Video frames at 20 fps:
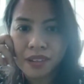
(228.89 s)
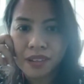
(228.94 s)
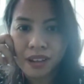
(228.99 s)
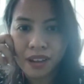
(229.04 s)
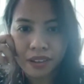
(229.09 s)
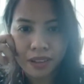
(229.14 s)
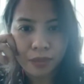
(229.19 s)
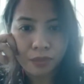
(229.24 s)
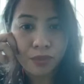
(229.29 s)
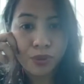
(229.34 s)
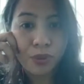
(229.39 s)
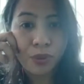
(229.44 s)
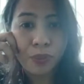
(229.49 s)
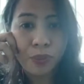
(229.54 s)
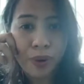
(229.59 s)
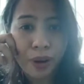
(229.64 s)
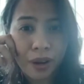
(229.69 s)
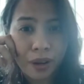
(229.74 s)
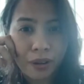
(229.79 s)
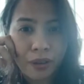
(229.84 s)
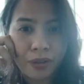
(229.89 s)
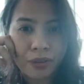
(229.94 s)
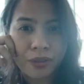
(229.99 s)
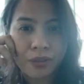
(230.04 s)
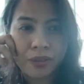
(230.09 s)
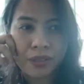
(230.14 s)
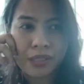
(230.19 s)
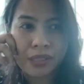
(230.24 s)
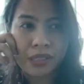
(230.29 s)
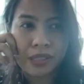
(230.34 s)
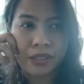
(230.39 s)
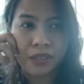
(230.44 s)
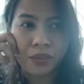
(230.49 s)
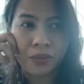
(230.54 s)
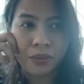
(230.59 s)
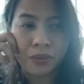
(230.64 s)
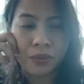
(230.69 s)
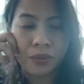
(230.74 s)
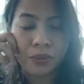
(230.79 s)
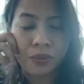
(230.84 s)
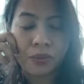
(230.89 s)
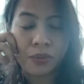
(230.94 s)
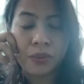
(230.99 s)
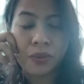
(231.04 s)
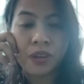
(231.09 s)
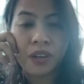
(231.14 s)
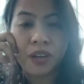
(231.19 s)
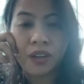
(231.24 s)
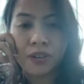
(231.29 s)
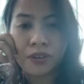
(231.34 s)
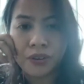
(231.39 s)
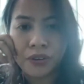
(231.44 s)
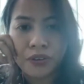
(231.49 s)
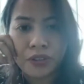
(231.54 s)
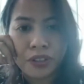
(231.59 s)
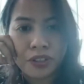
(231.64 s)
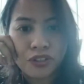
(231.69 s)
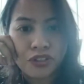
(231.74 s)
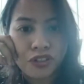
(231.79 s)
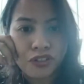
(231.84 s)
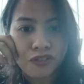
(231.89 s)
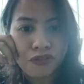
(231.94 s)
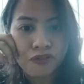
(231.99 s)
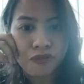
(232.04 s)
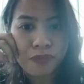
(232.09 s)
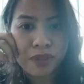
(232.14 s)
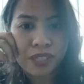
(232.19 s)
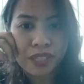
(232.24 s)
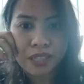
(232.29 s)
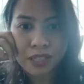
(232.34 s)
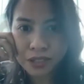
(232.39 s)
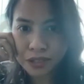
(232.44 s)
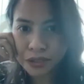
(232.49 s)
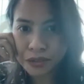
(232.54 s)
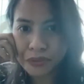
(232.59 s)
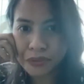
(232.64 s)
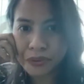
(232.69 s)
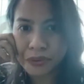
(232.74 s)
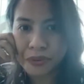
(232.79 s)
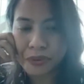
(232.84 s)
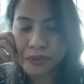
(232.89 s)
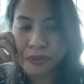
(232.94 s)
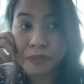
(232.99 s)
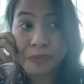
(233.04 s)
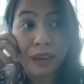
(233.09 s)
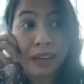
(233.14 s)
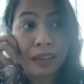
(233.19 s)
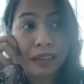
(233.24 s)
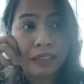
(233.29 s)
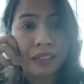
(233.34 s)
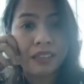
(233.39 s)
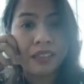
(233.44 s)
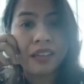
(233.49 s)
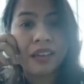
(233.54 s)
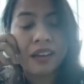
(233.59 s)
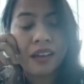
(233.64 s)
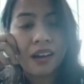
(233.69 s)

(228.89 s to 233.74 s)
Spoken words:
I am so proud to see you and your achievement as a grown man.